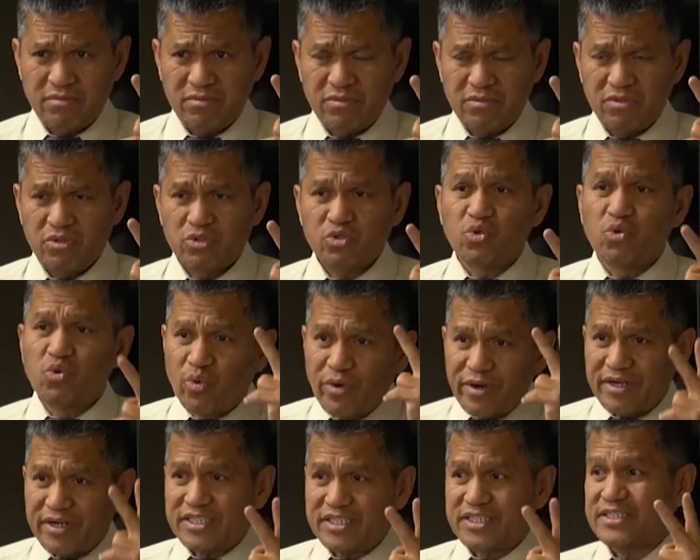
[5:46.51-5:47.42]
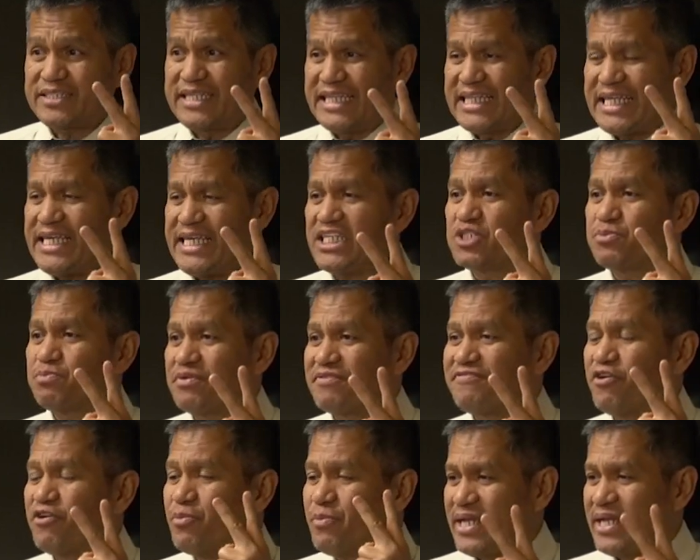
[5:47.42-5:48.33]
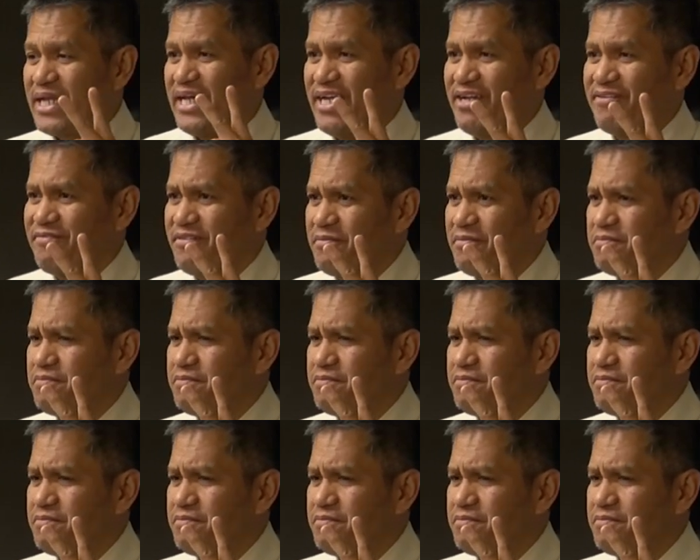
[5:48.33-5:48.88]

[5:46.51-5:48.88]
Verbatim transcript: works that he is performing in heaven.